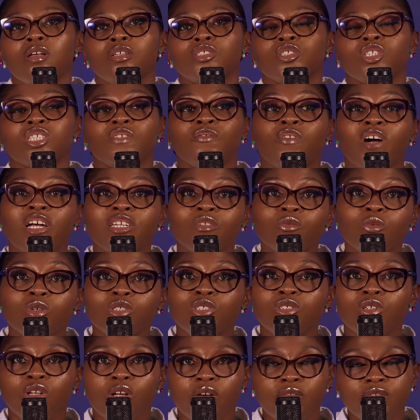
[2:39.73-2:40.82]
Just find
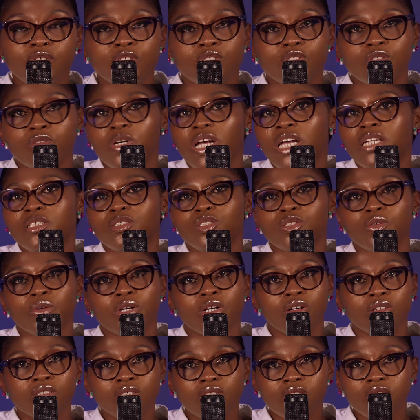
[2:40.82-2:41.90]
what you love to do and do it
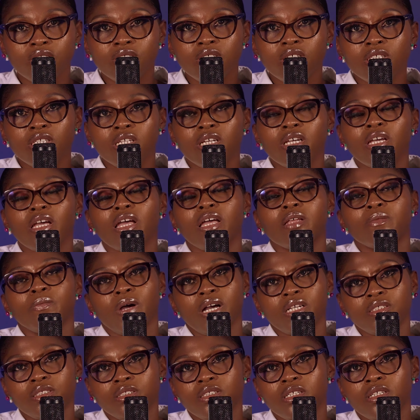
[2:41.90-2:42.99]
consistently and
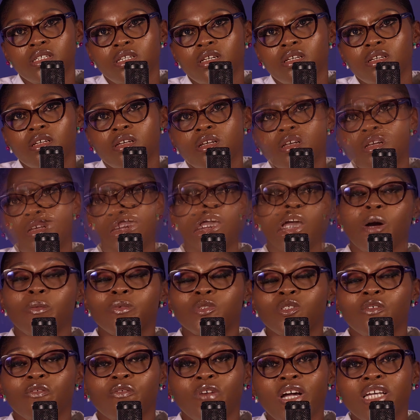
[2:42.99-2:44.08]
passionately. It
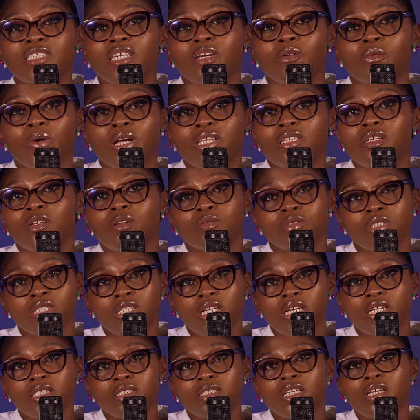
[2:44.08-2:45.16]
helps to fight away the
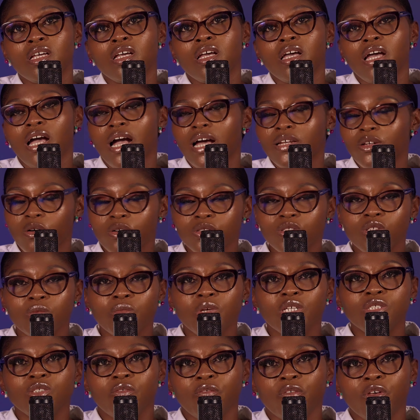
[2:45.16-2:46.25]
loneliness and also
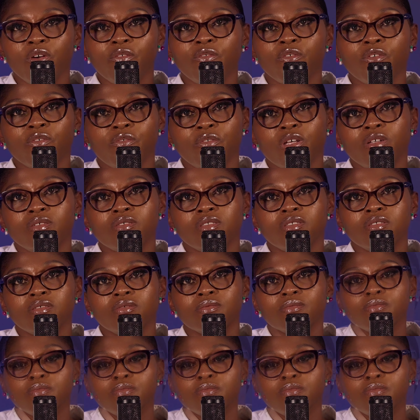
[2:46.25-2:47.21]
makes you feel fulfilled.